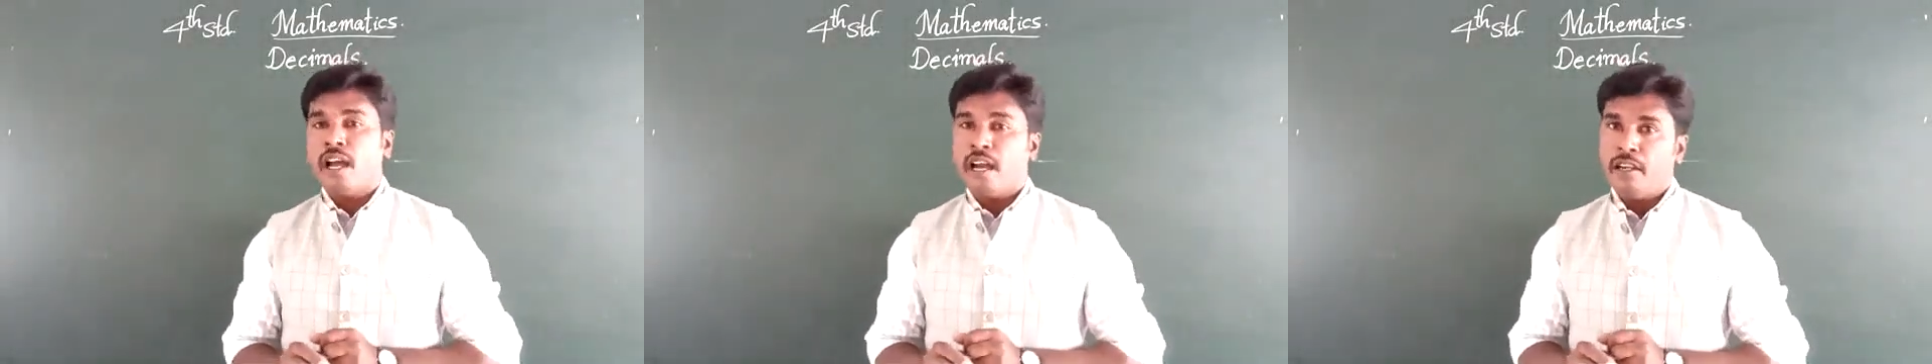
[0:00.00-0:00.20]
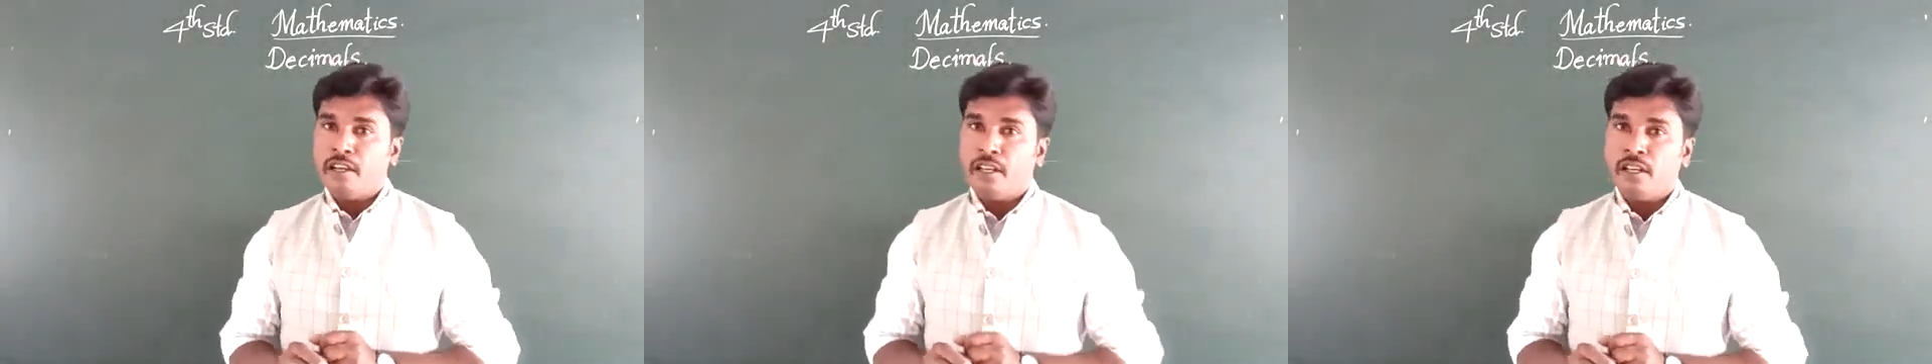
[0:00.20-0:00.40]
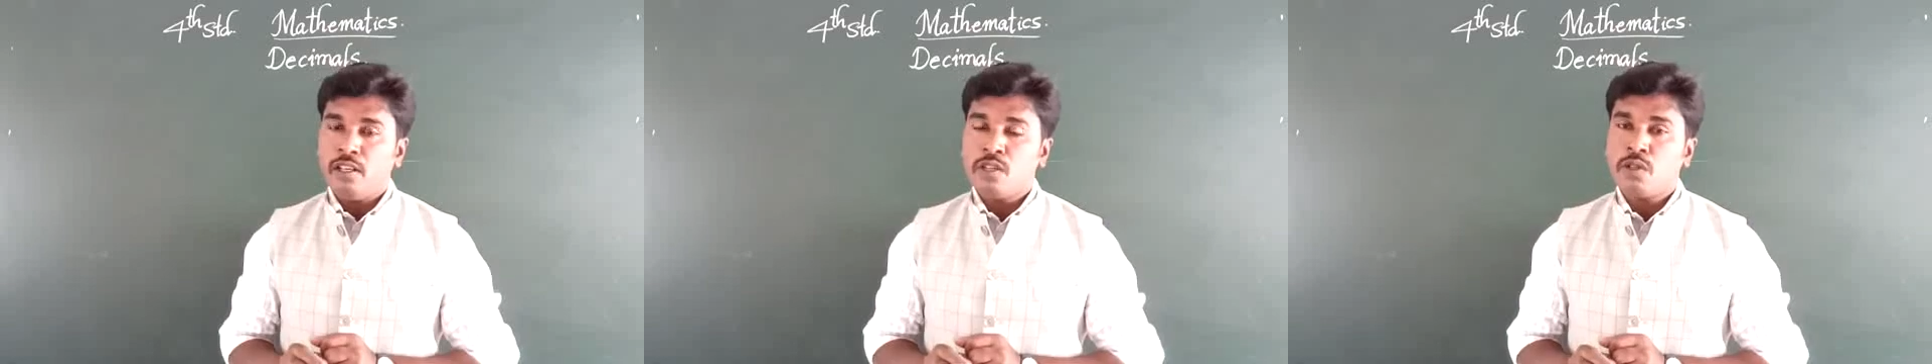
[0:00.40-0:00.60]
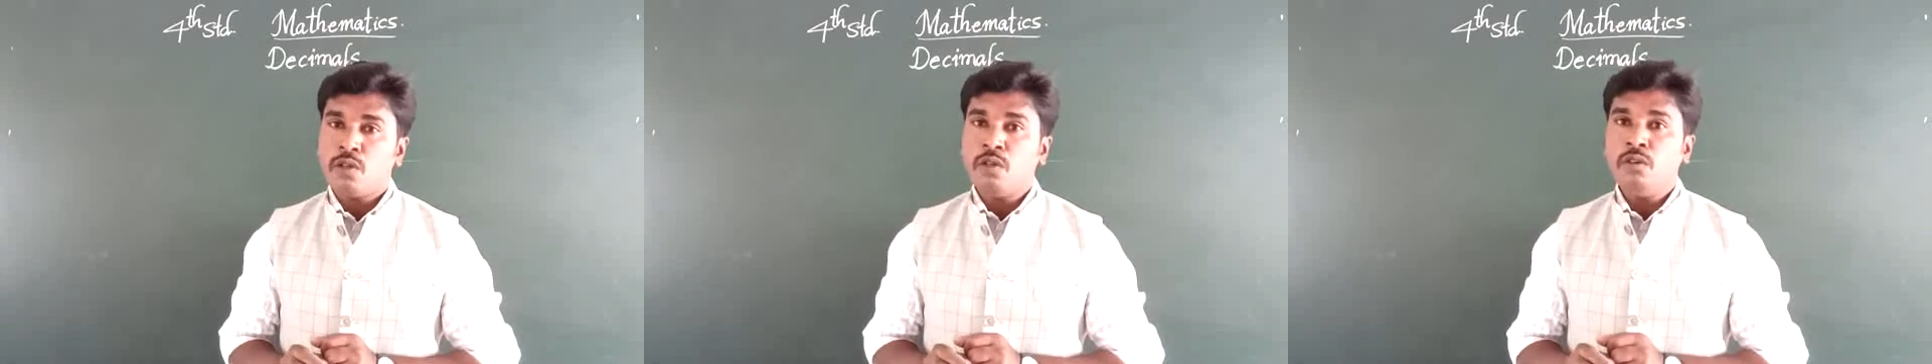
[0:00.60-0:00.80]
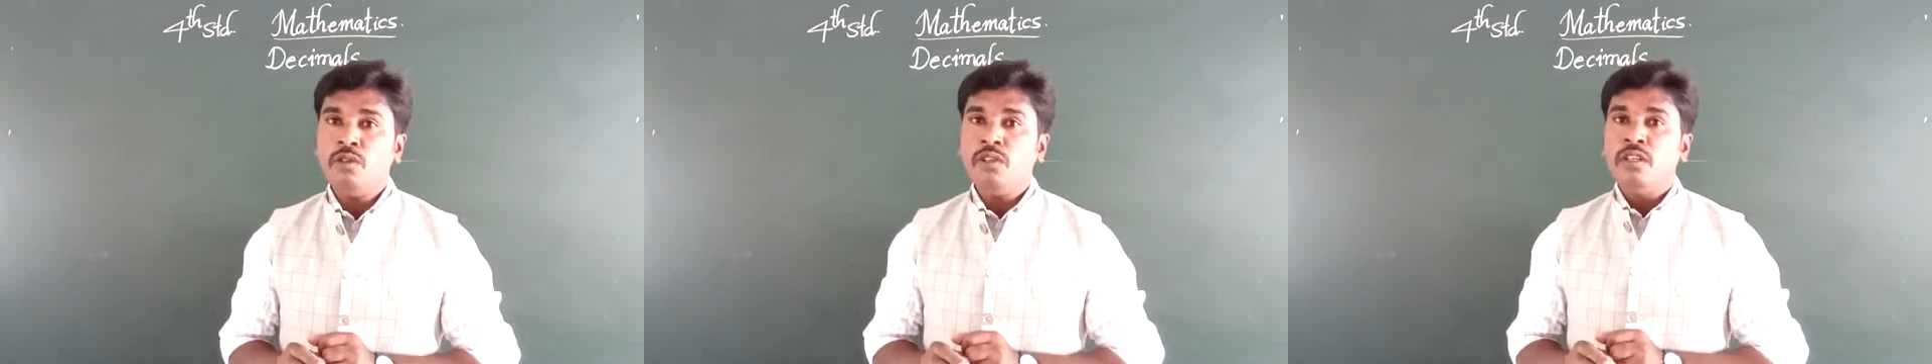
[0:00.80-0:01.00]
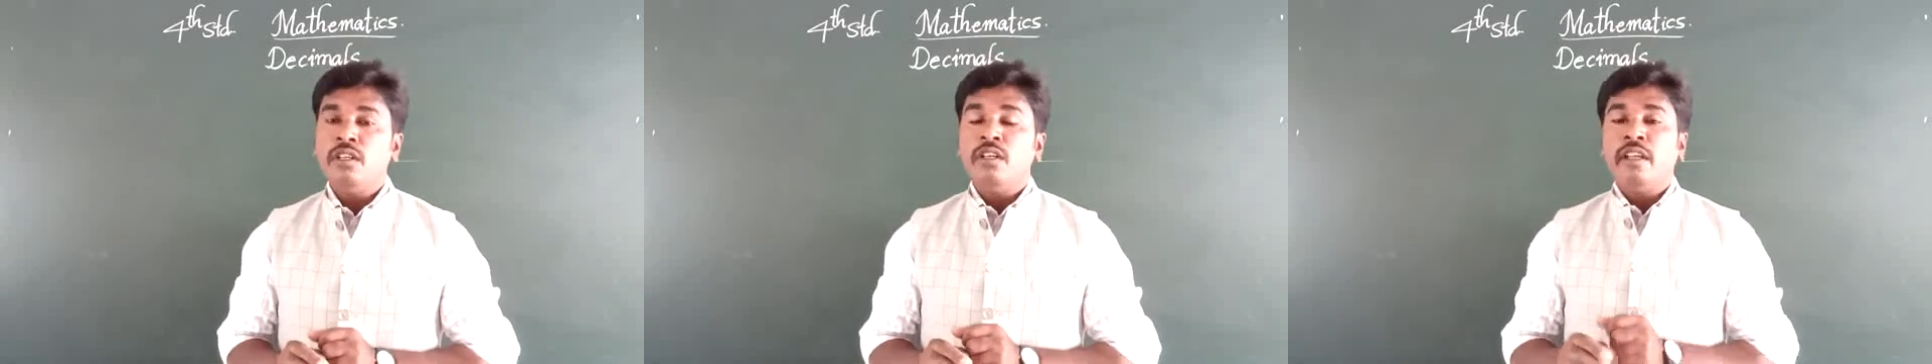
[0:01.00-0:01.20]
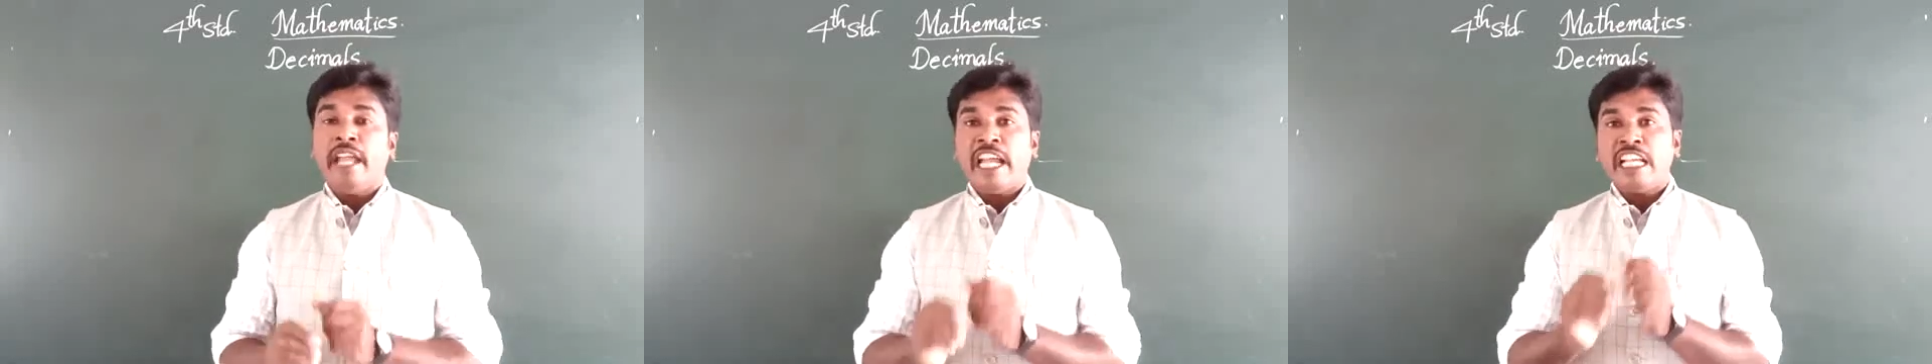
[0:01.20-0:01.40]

and also